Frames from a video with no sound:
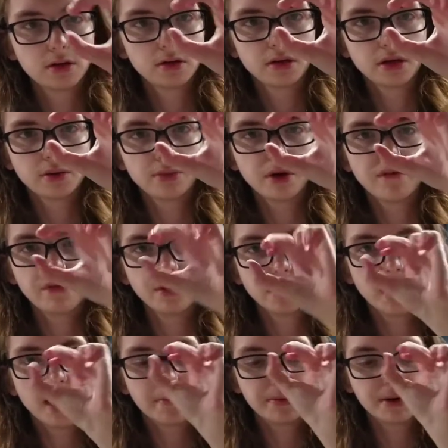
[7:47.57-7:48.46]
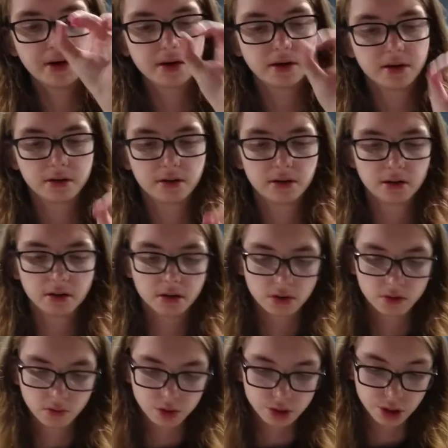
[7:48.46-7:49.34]
yeah, roughly that big,
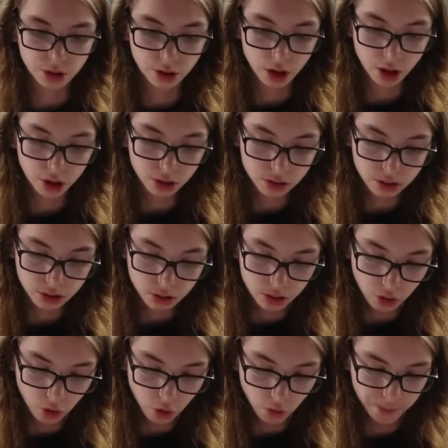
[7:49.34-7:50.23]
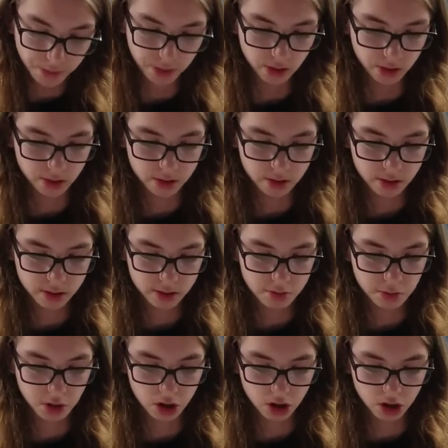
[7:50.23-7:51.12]
which is super
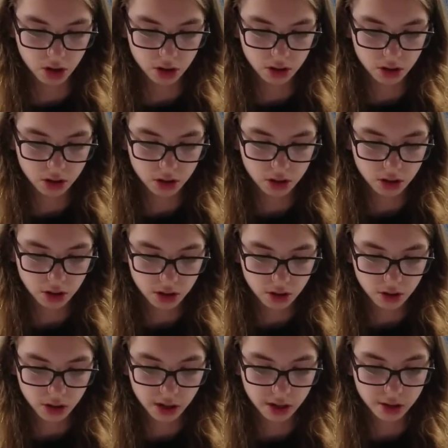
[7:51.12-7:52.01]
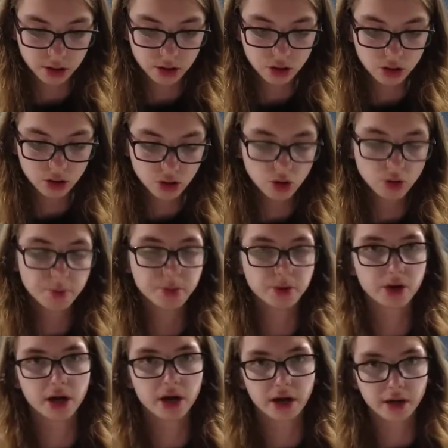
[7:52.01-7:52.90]
small and
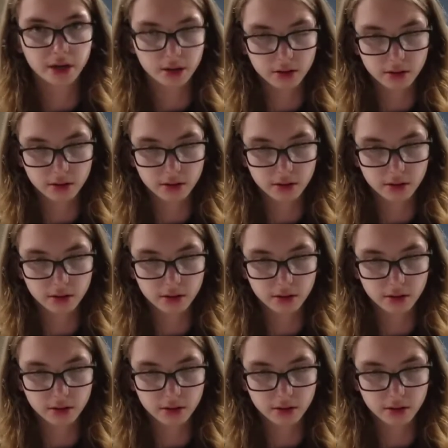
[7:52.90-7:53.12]
super nice.